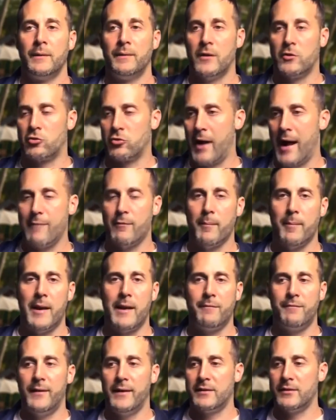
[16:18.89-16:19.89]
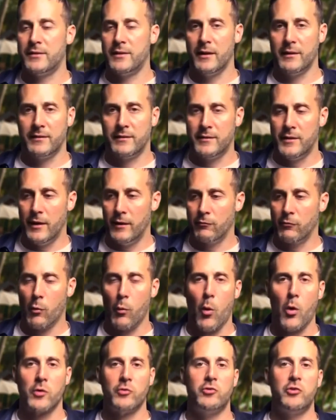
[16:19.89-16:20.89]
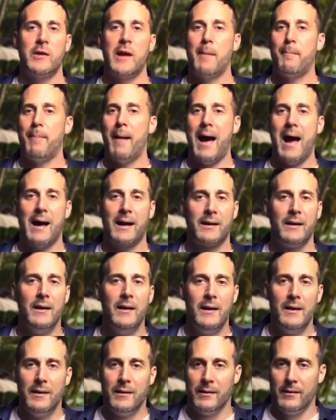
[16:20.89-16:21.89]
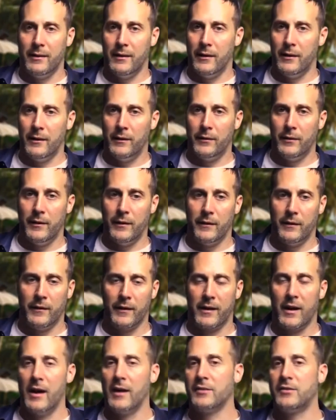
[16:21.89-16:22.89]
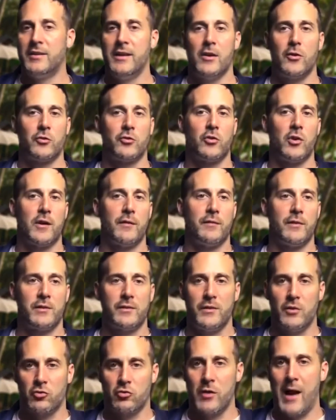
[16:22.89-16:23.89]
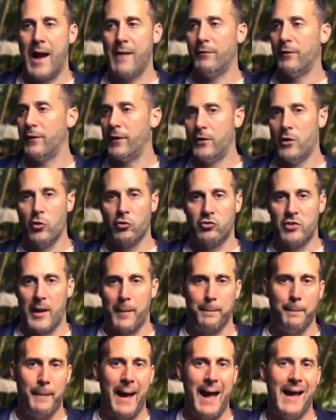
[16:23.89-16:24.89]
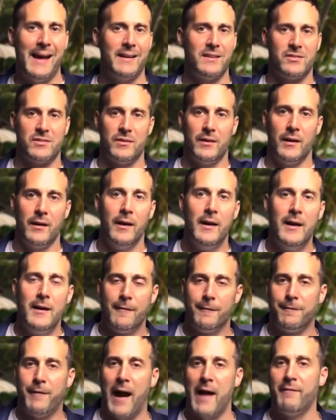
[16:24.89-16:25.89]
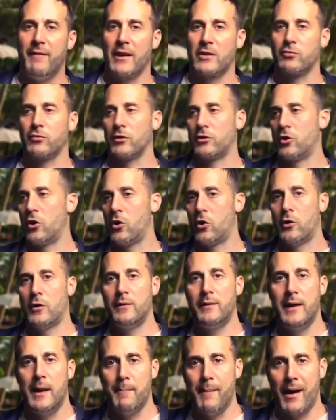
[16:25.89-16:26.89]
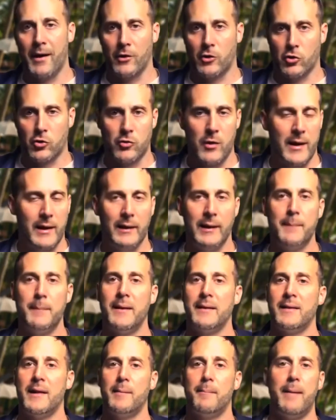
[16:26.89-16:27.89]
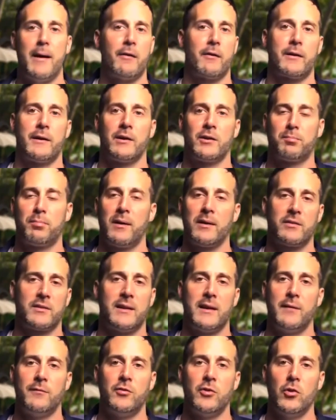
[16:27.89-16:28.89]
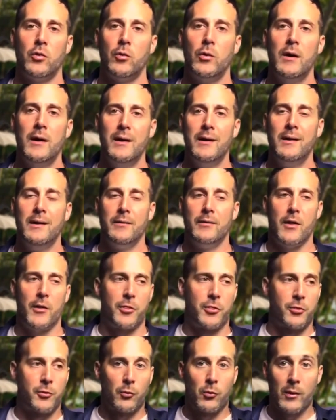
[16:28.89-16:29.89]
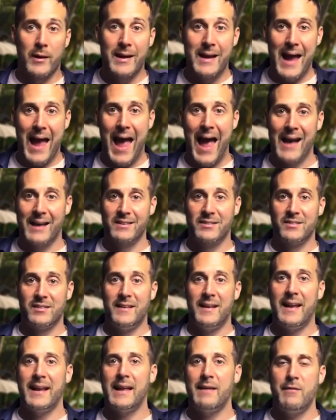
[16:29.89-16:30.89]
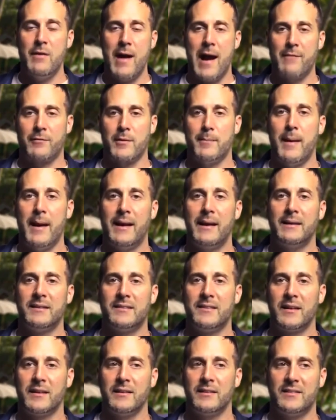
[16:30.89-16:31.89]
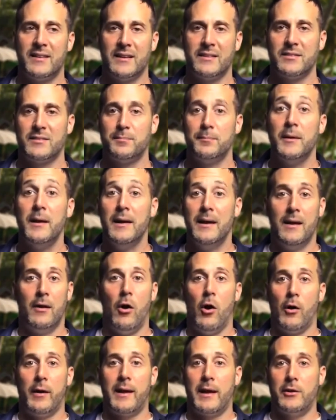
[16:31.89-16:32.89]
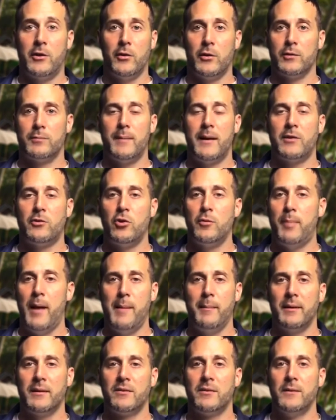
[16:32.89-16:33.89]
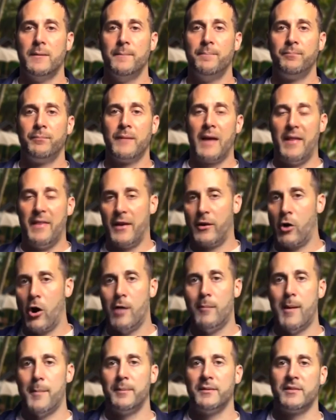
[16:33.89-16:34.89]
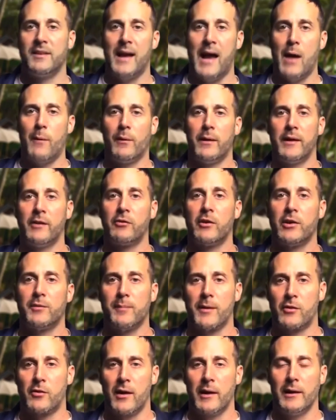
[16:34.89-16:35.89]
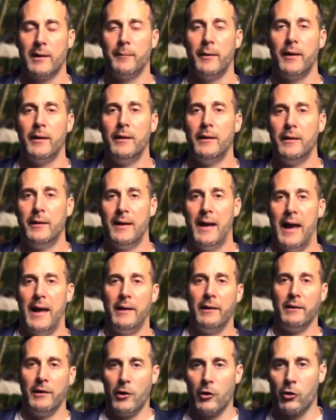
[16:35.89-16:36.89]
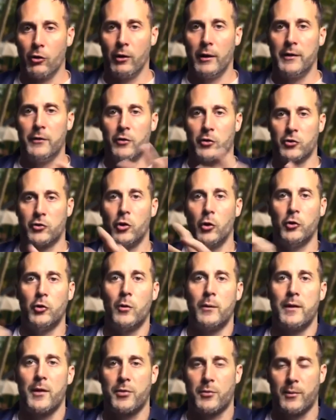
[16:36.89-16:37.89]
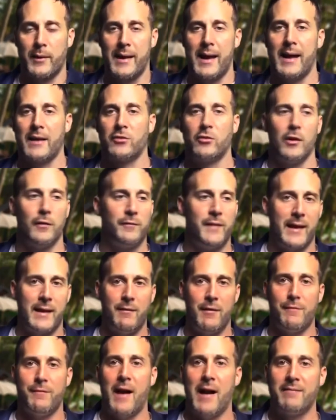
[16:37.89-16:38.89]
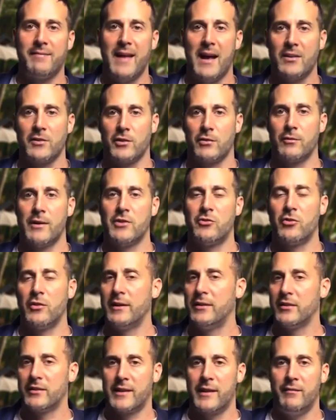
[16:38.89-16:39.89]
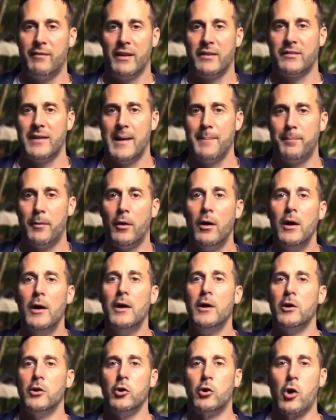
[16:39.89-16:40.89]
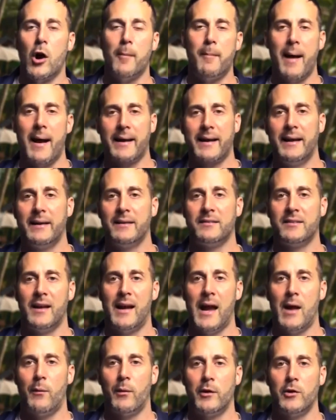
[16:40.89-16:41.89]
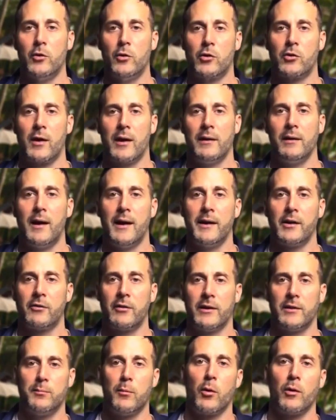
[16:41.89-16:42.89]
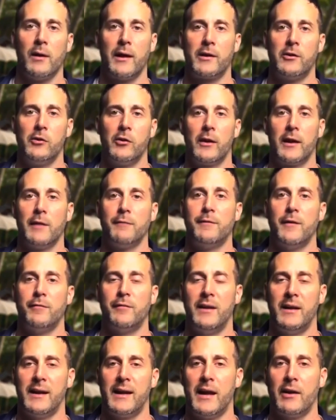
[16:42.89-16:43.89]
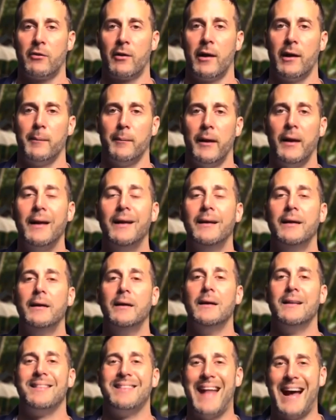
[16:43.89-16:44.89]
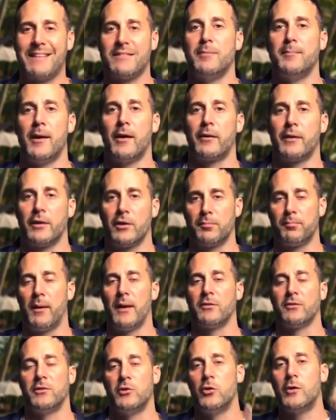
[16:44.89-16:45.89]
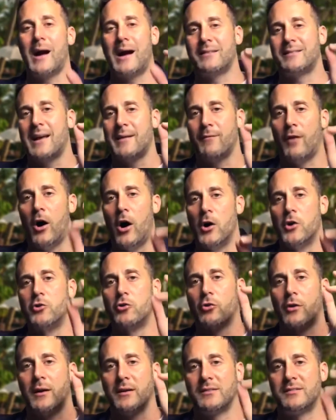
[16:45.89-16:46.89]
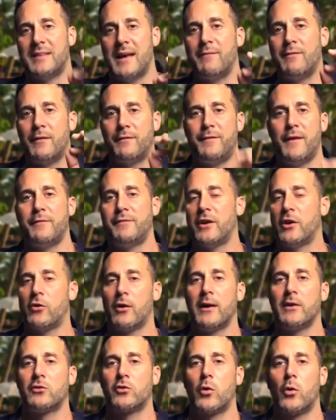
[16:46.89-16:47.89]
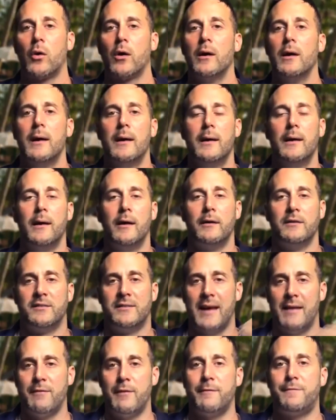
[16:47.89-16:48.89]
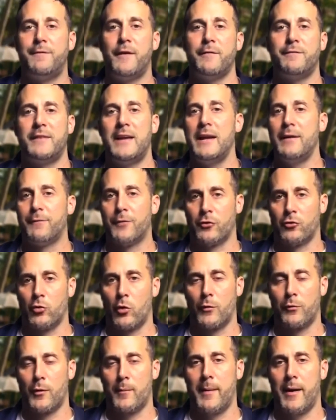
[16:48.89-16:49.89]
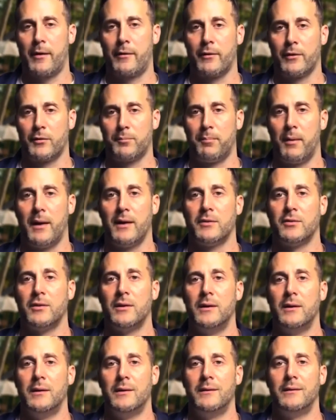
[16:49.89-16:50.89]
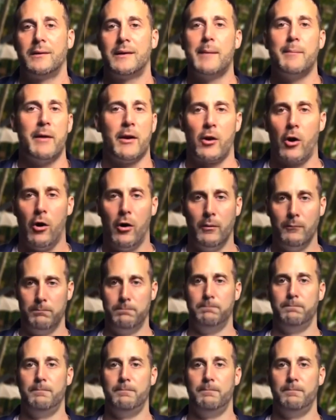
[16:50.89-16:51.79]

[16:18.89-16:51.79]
The travel benefits, the rewards you get back, the concierge service, the travel, the no check bags, the 5x return, the amount of credit limit that American Express gives you, the 3x they give you after making six. All you got to do is make 2 payments and then call them up and say, I want to increase my credit limit. And literally, they're still doing the 3x. So if they give you $5,000 originally, just give you an example, you call back in and say, hey, I want to do a credit line increase, more than likely you'll get a $15K credit limit. That's American Express. You guys have under a 750 credit score, 715 for sure for American Express. Give me a call.